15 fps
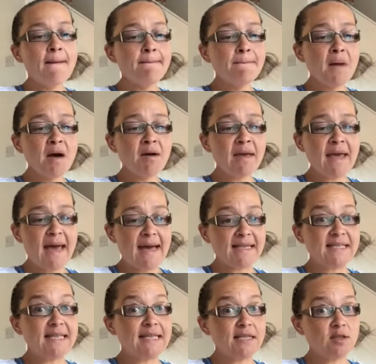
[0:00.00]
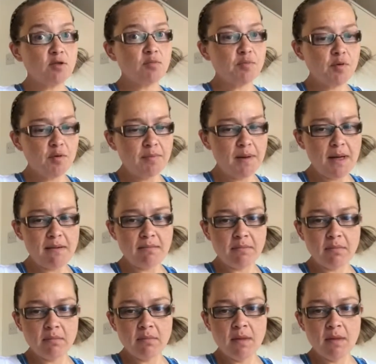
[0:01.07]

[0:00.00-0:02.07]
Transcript: Monkey had a little problem,